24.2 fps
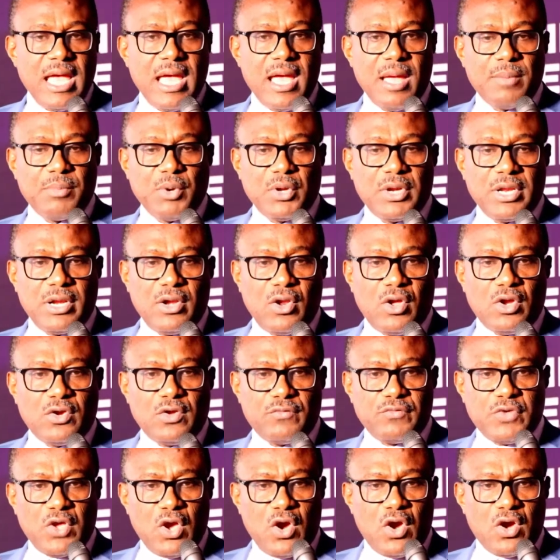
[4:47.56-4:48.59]
But a lot
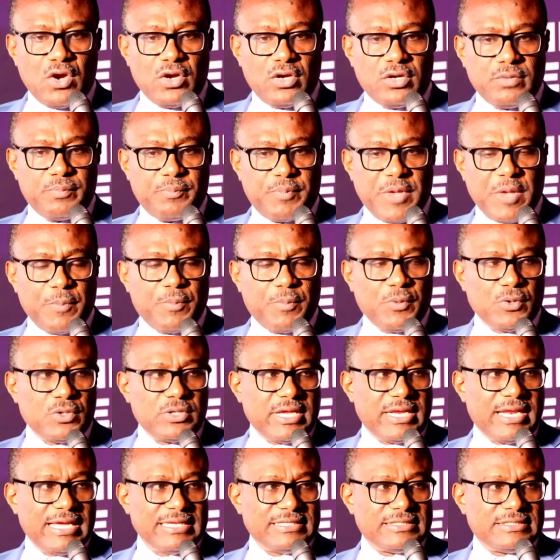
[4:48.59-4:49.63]
of young people
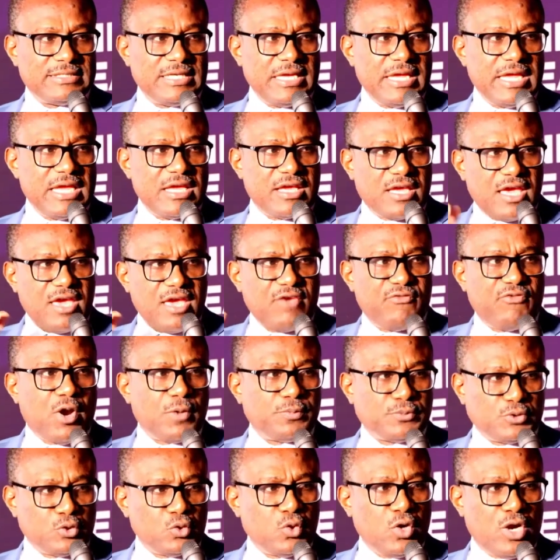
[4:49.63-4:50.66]
that I see give
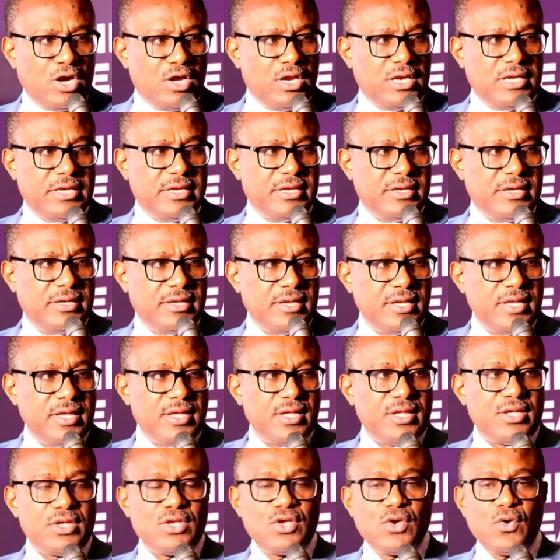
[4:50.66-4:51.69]
up too early.
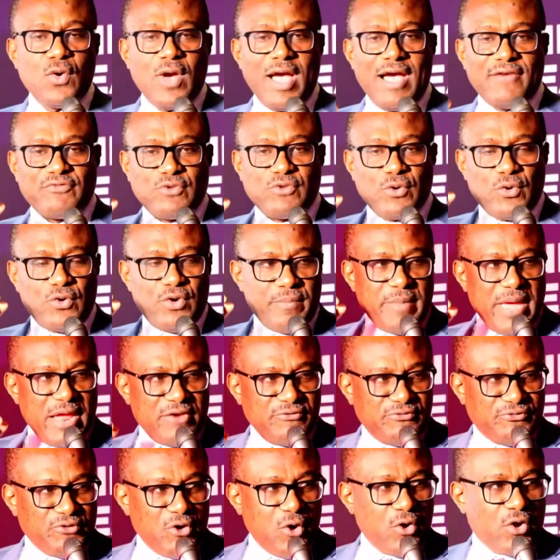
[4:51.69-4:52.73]
You have to
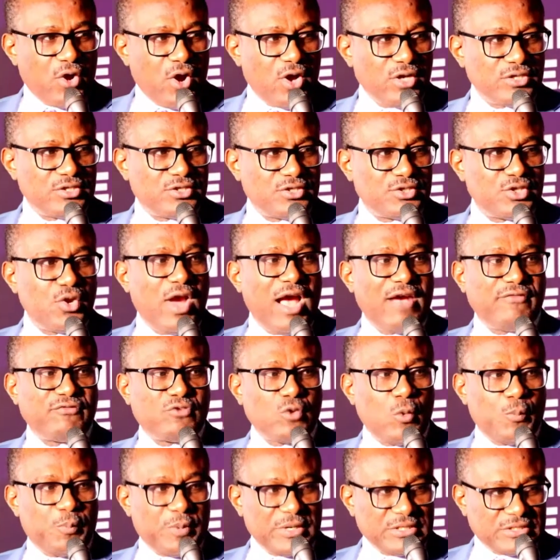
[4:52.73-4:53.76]
remain focused, you have
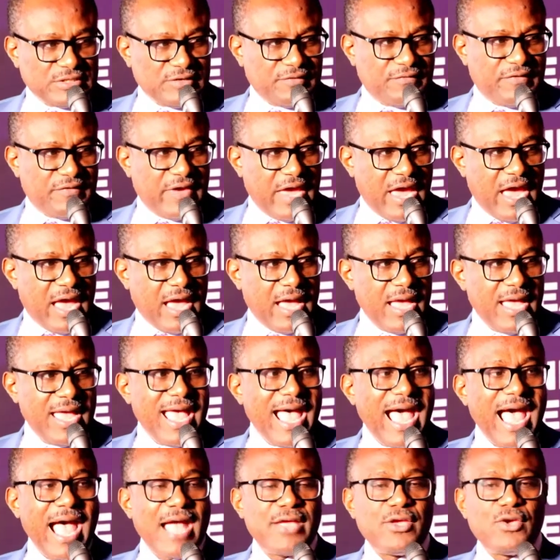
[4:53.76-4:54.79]
to persevere,
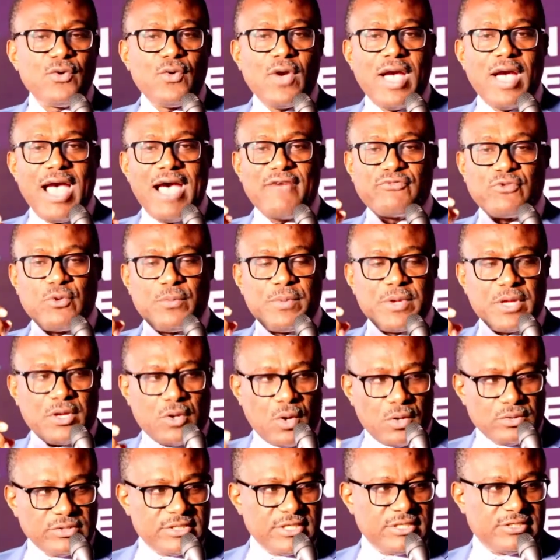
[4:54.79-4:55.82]
and you have to be
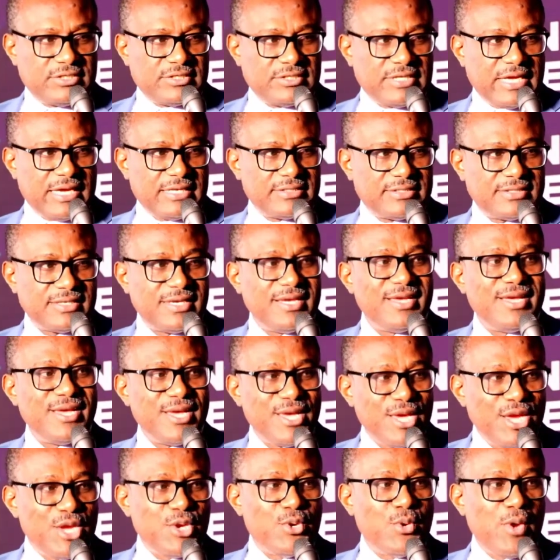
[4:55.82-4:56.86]
consistent
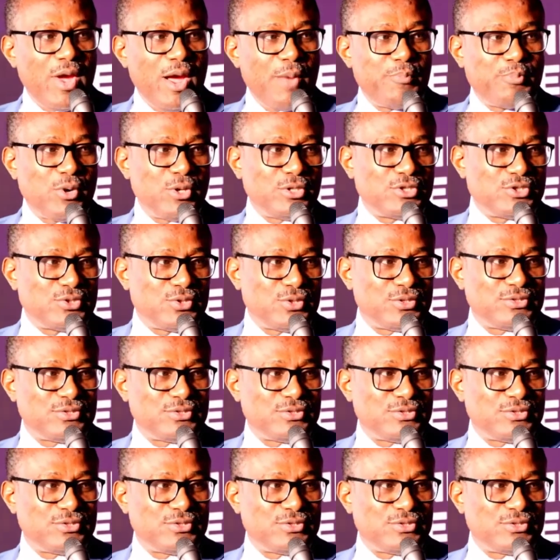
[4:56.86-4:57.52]
in your approach to